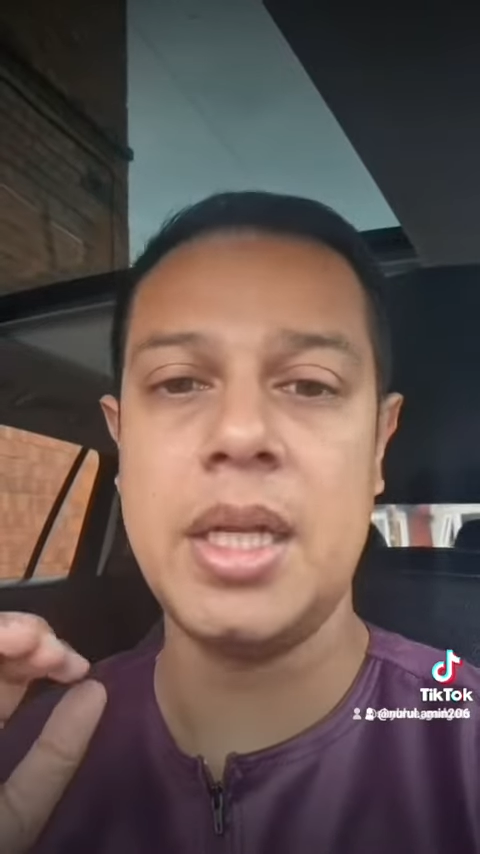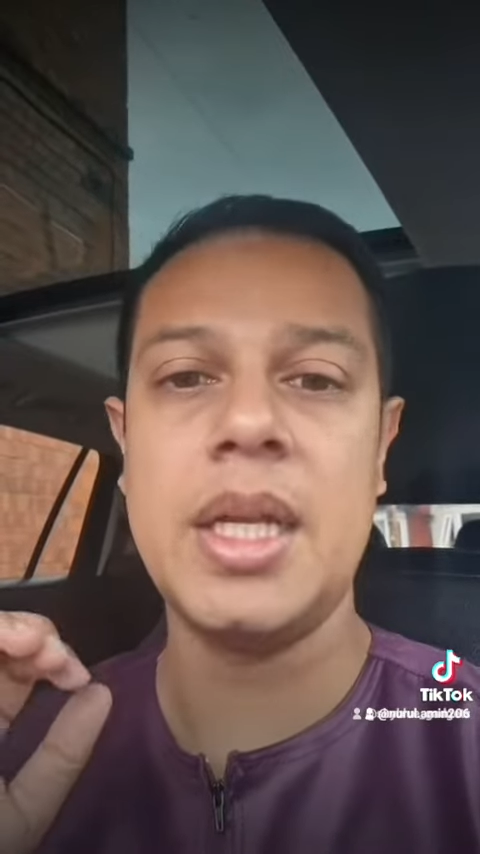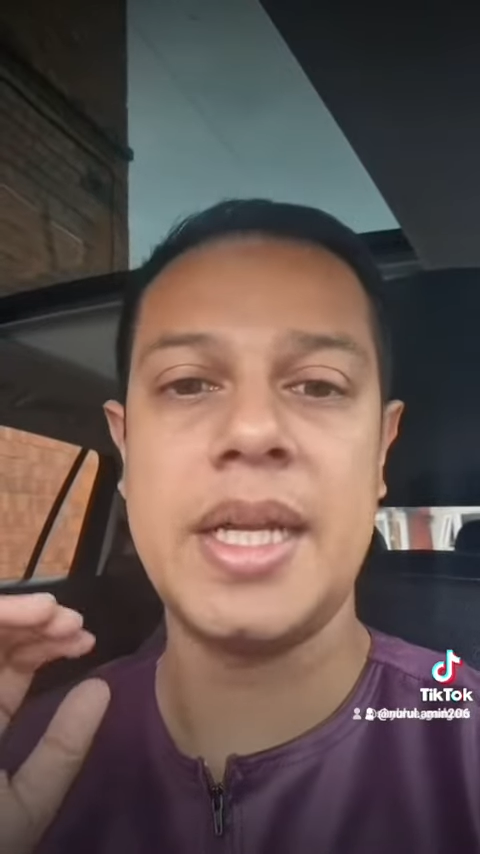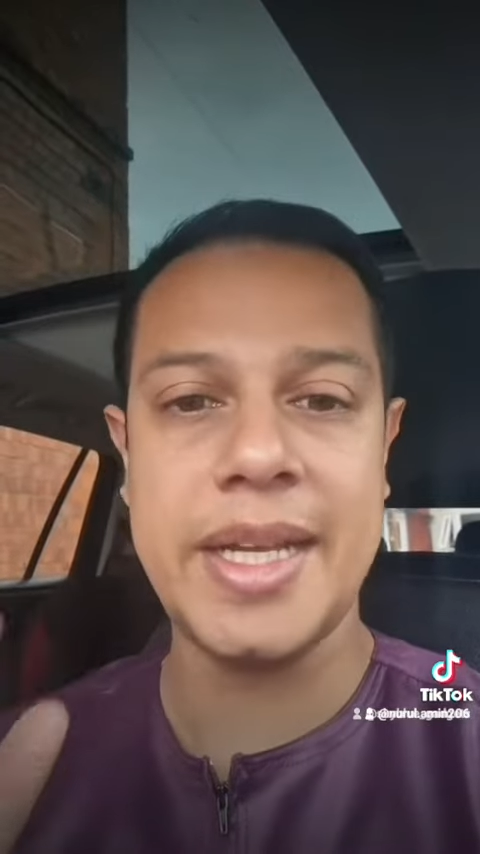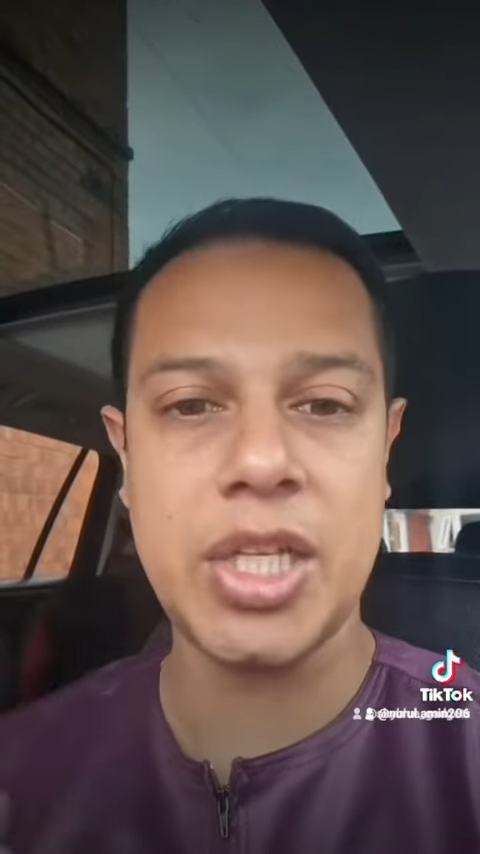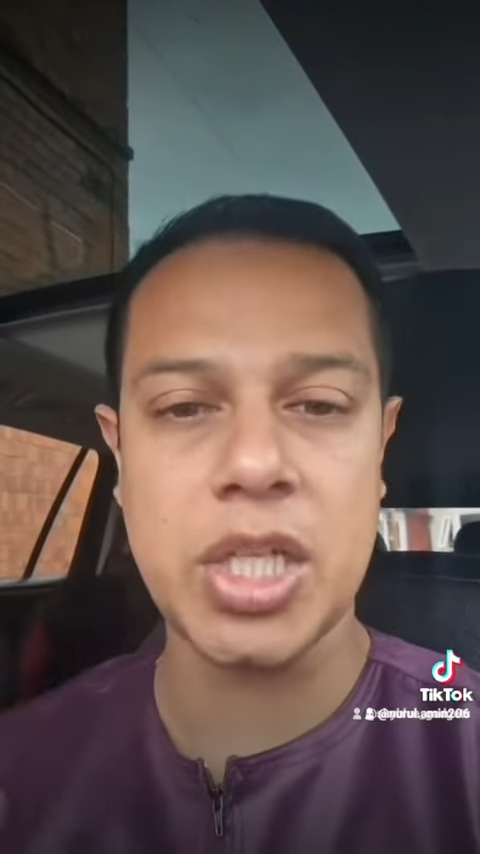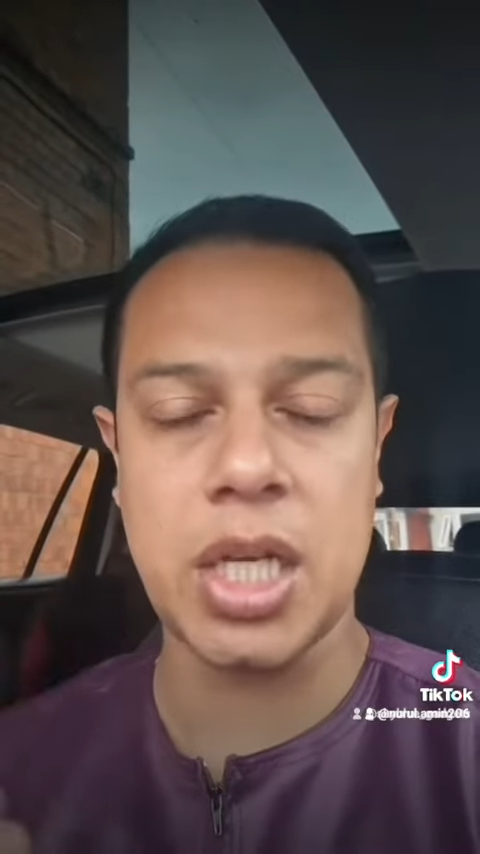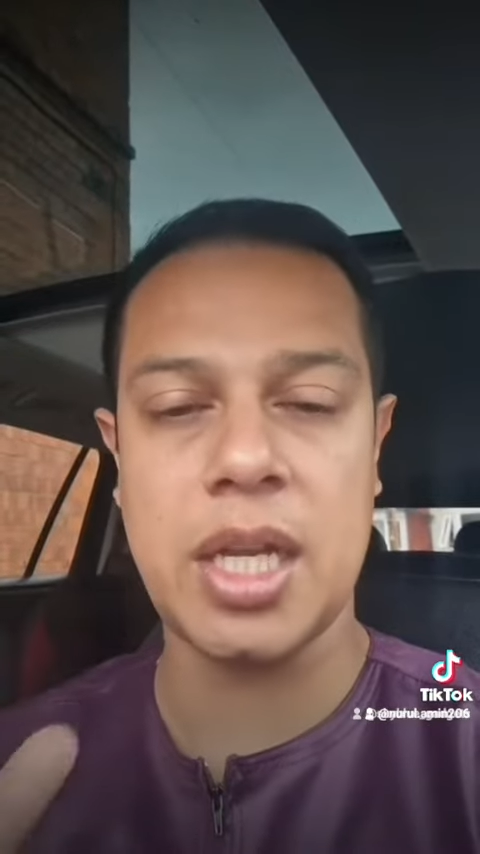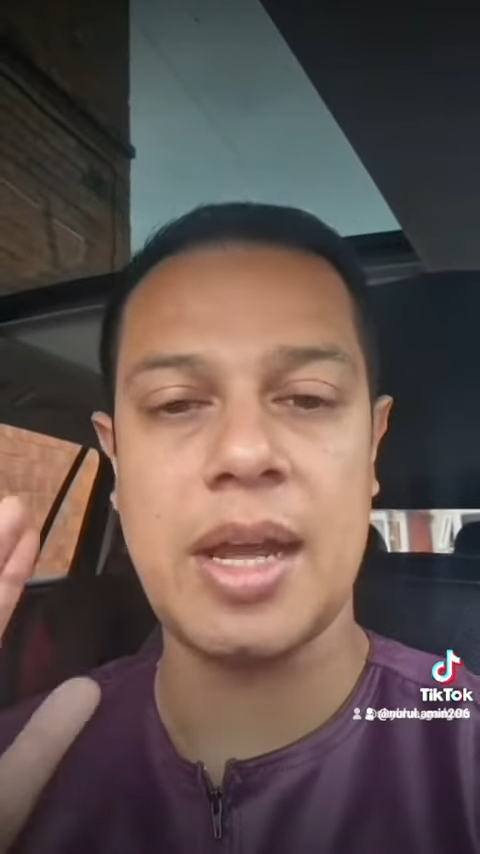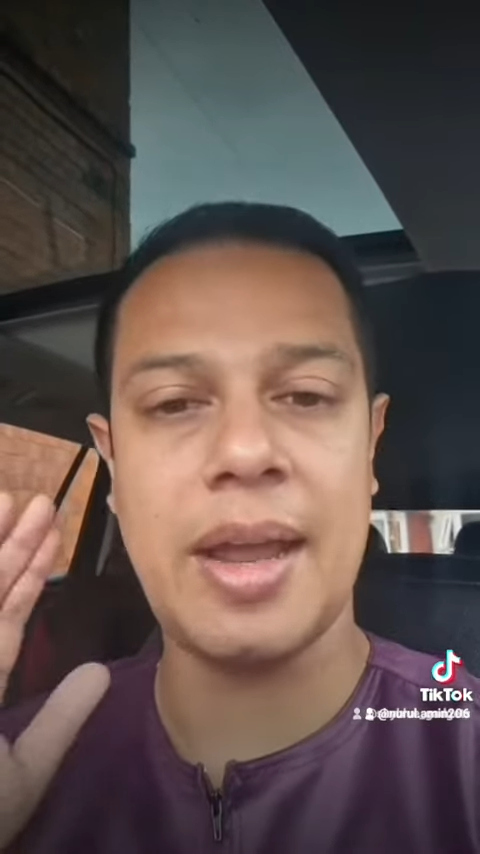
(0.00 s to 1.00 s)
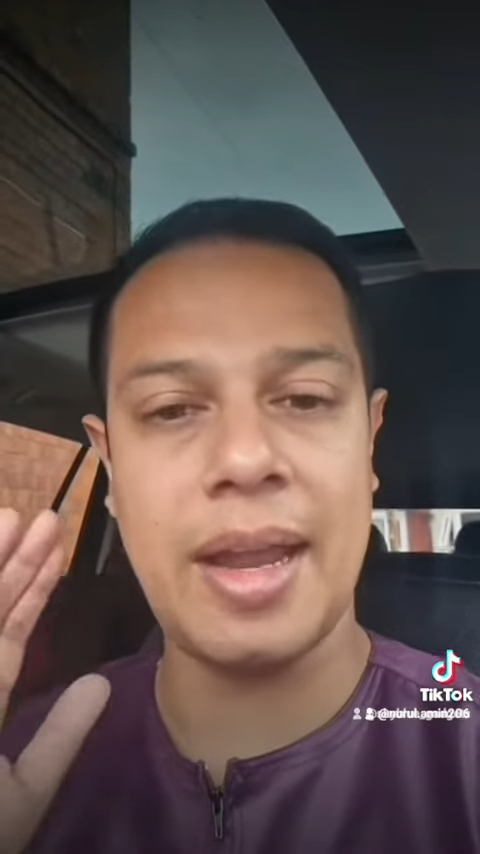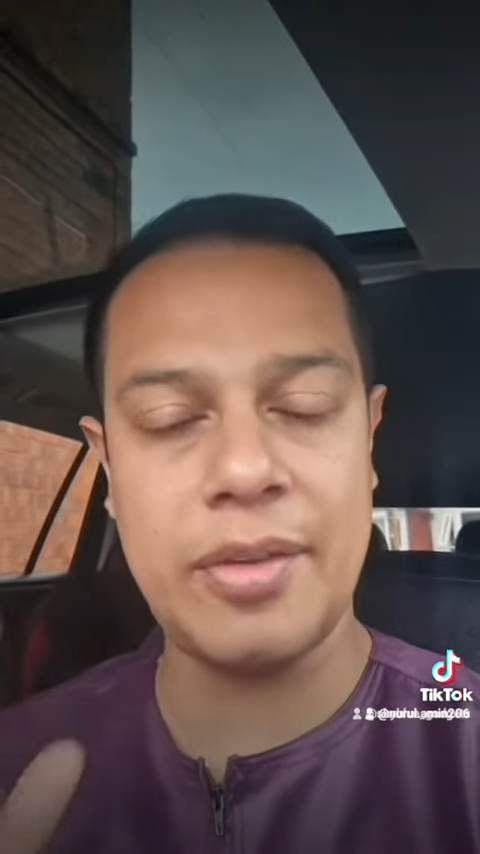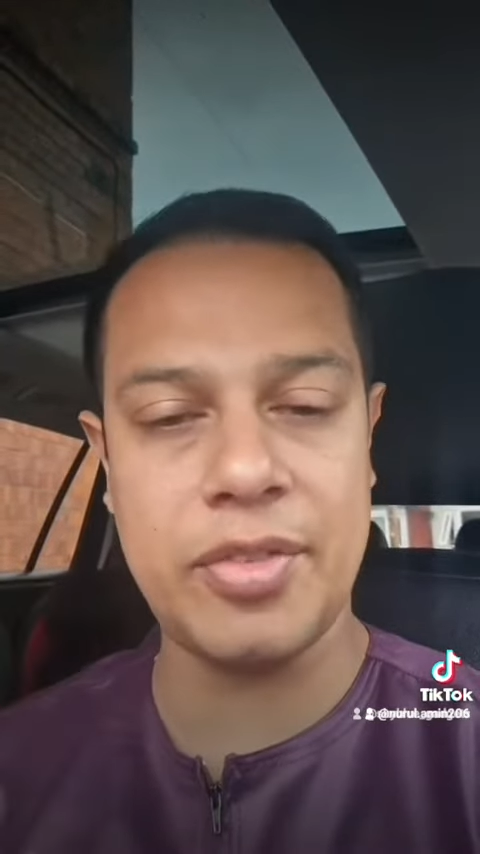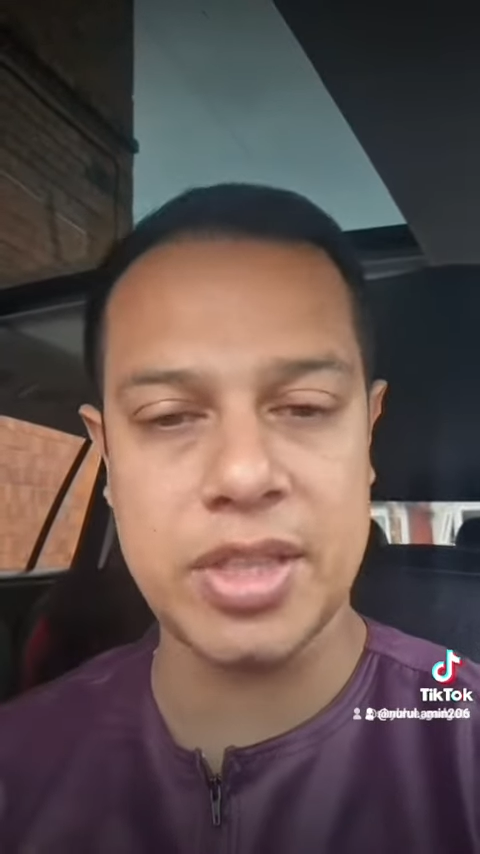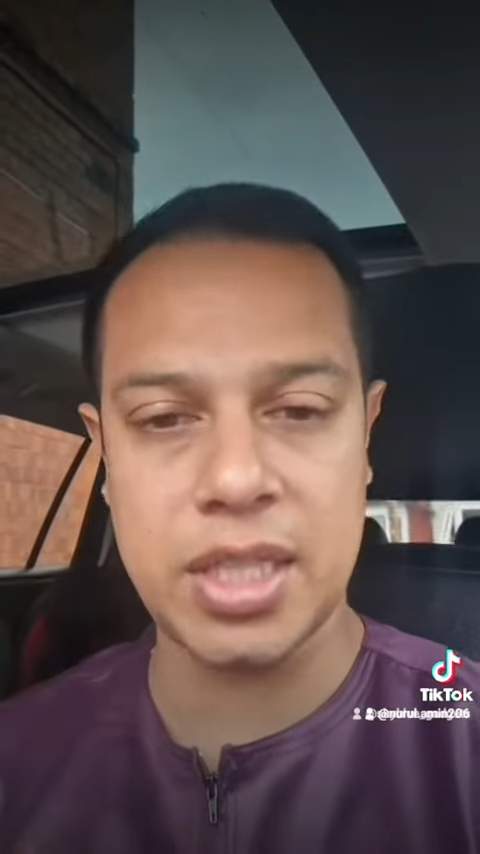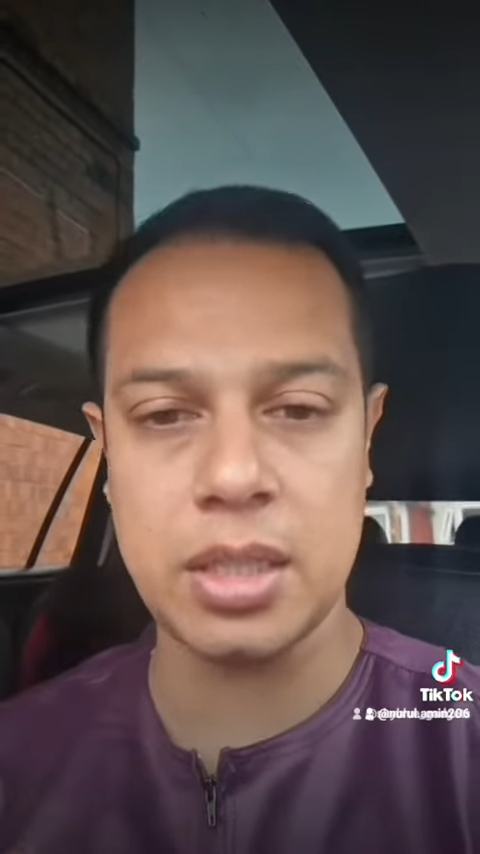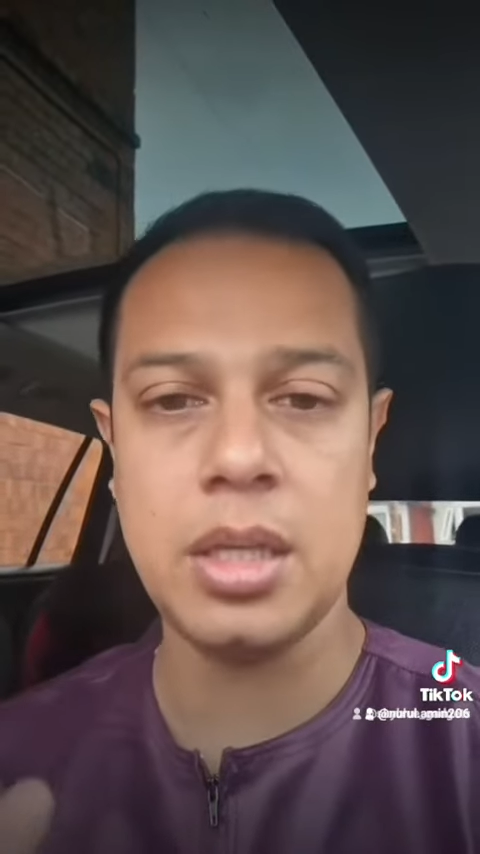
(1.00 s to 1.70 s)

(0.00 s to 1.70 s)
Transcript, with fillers: inshallah everything